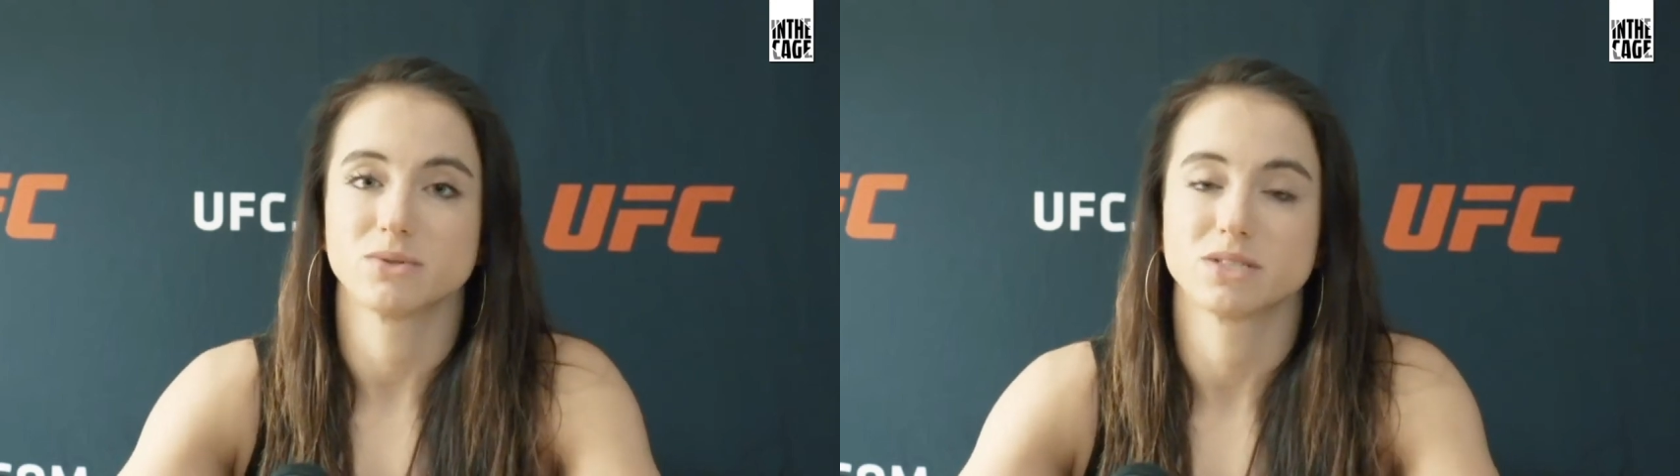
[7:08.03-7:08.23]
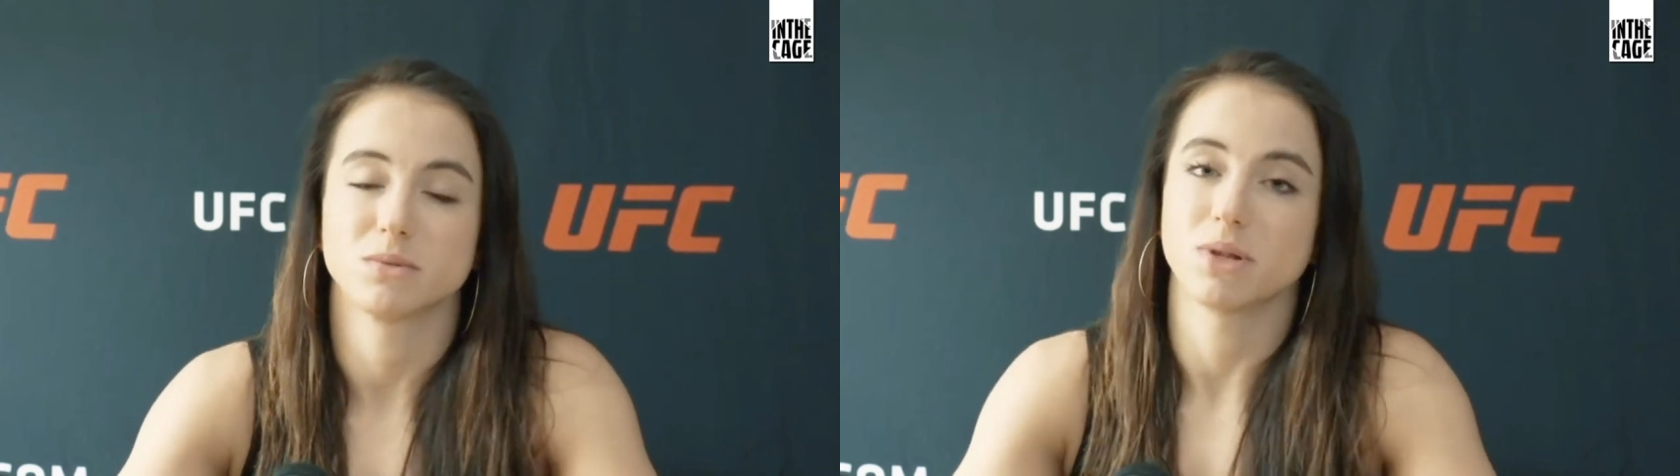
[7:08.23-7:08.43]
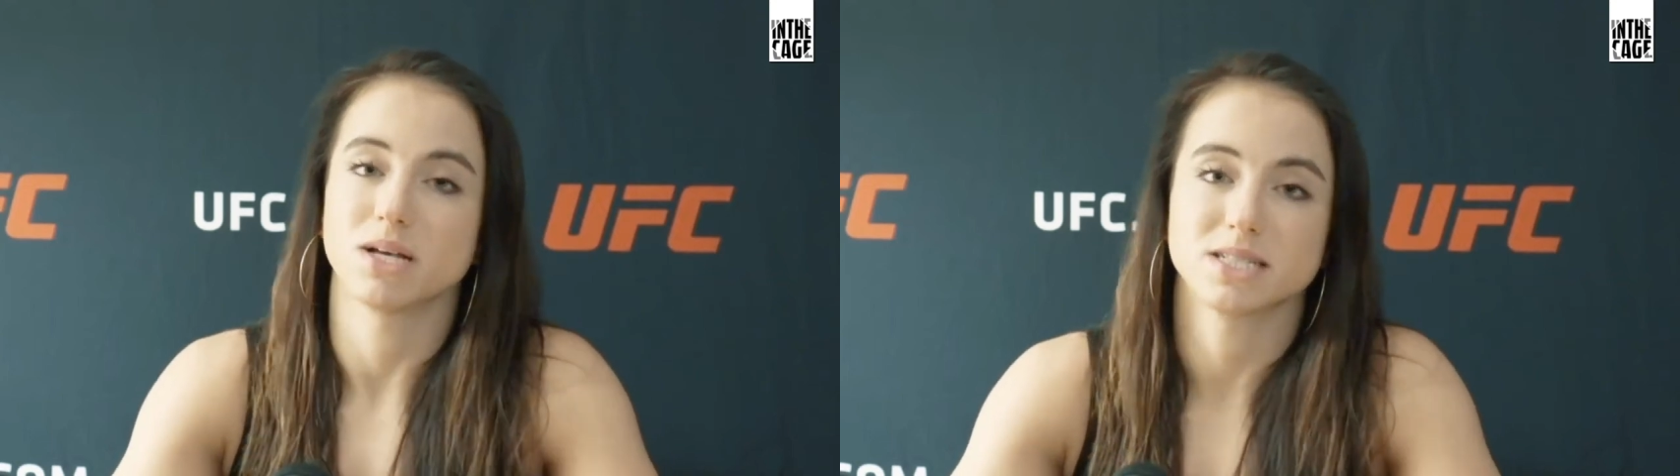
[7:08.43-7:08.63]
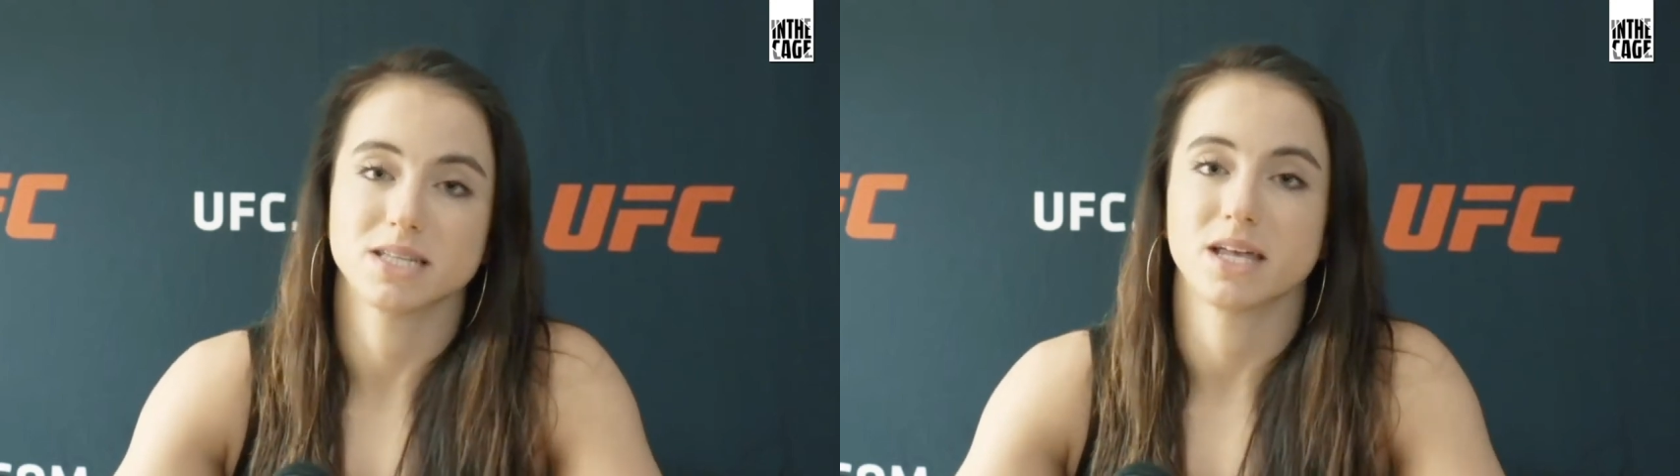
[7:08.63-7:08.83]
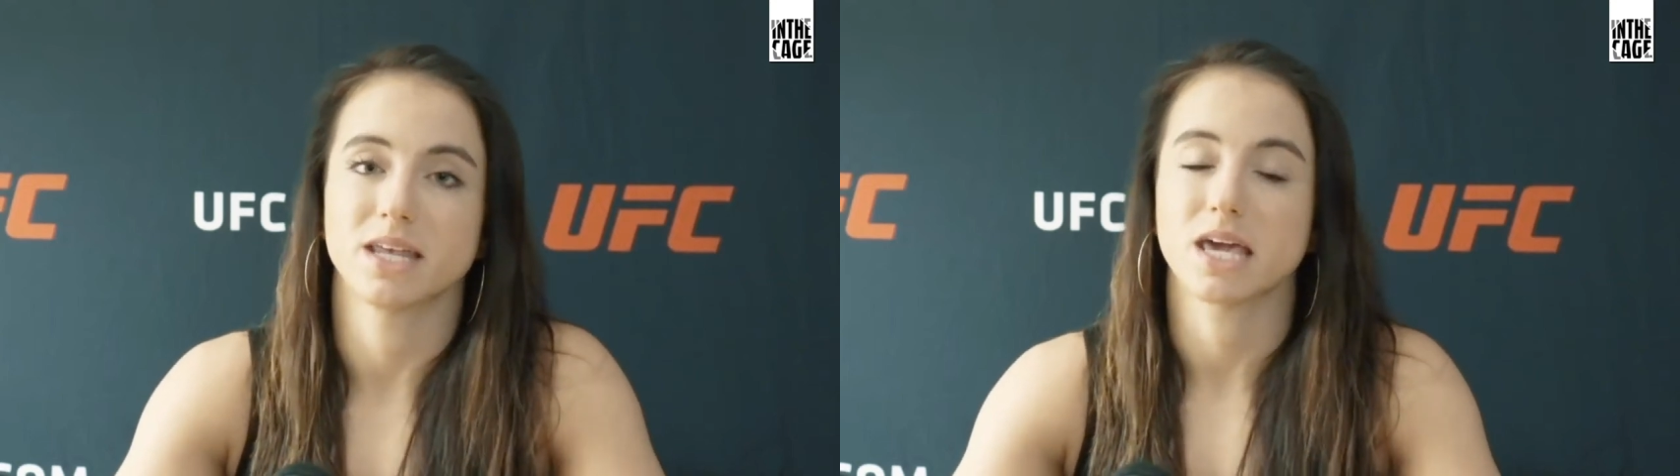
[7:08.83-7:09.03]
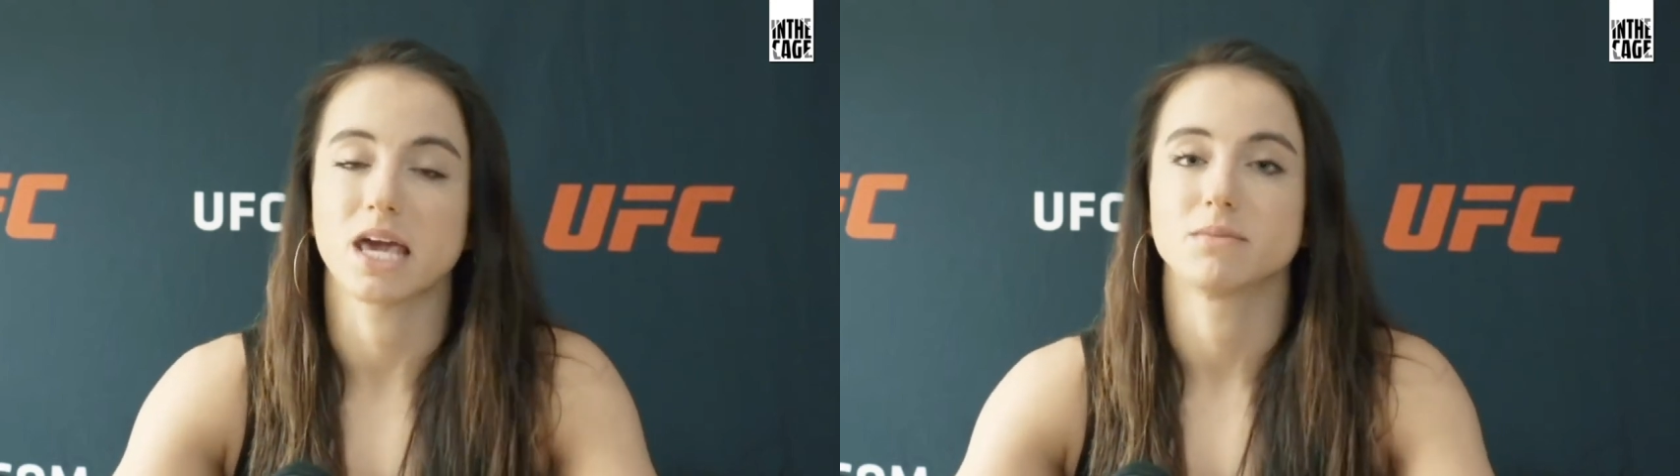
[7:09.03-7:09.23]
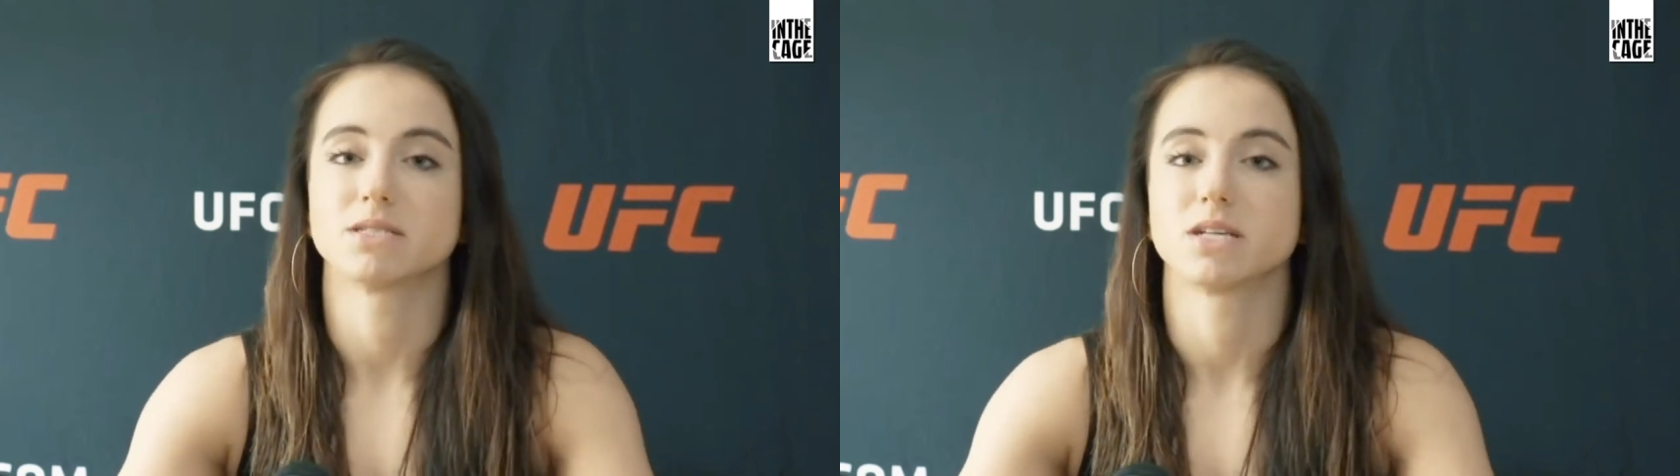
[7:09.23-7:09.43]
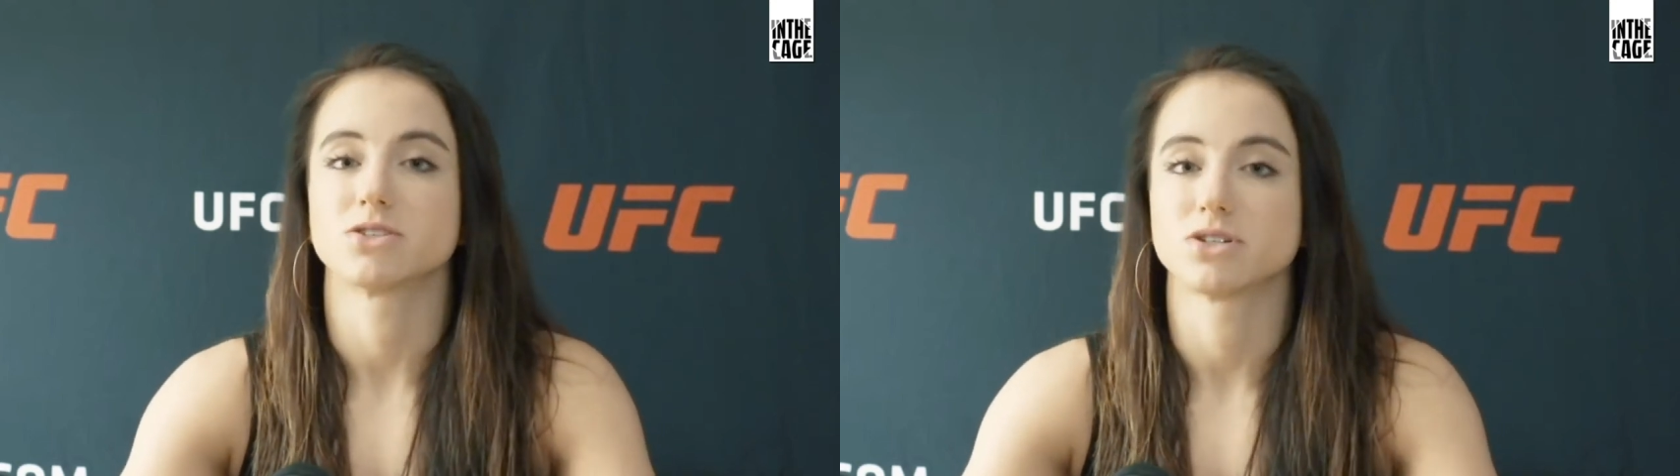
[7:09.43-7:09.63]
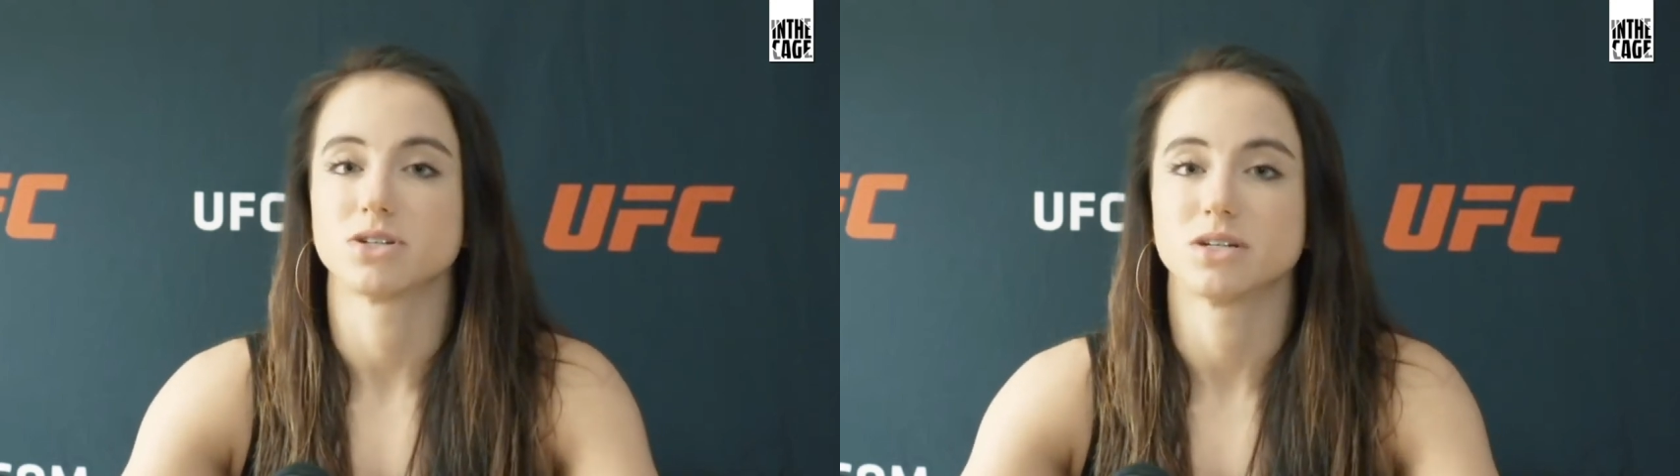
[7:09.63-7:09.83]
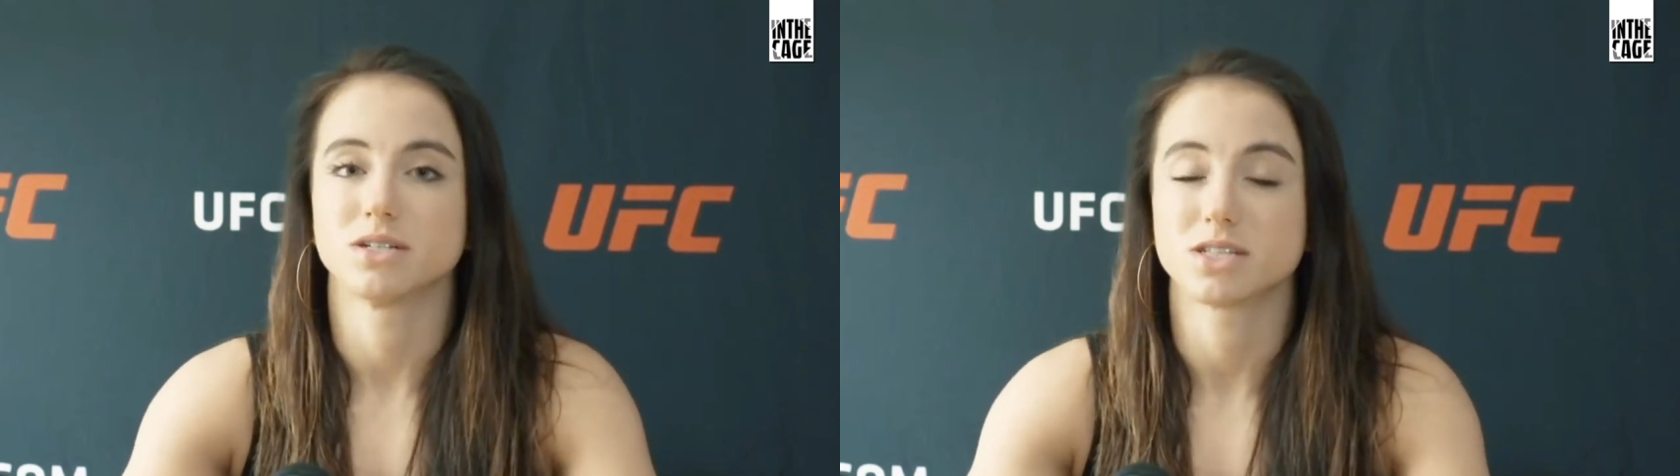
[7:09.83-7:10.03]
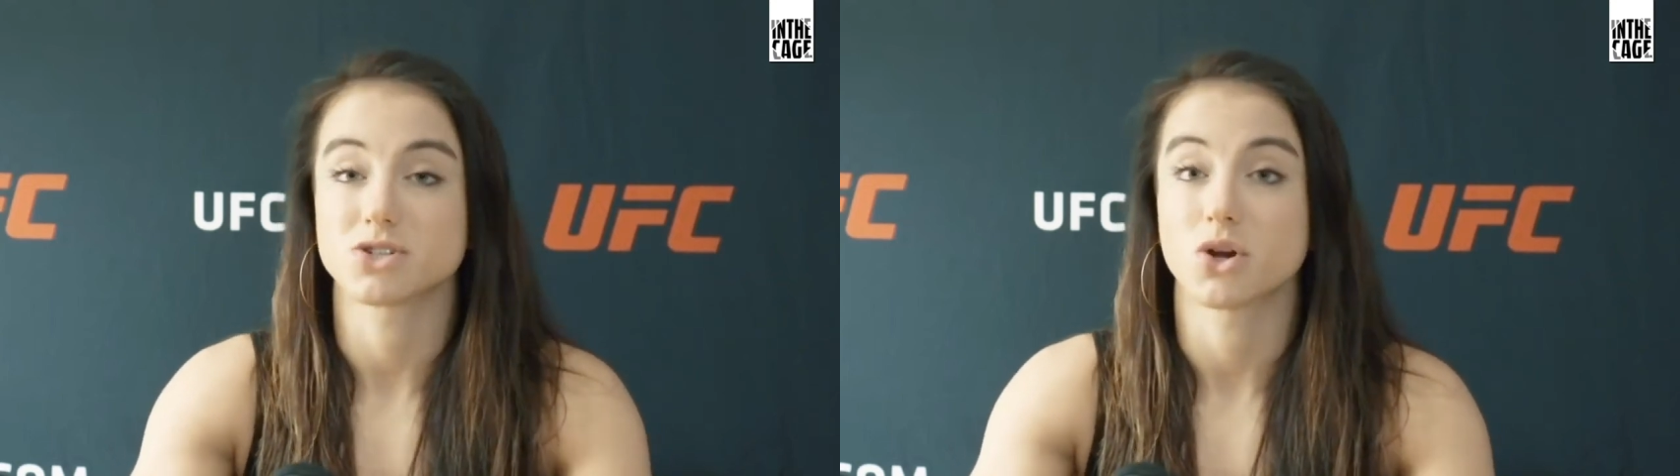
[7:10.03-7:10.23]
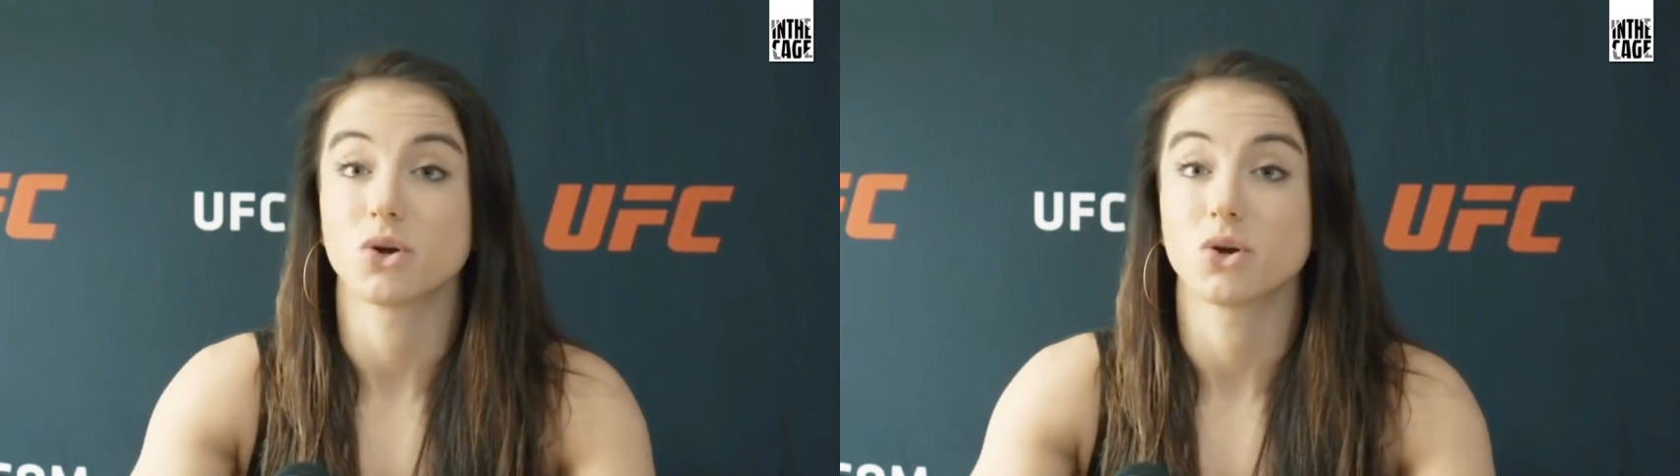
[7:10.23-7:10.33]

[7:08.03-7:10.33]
it was a blessing that it came at such an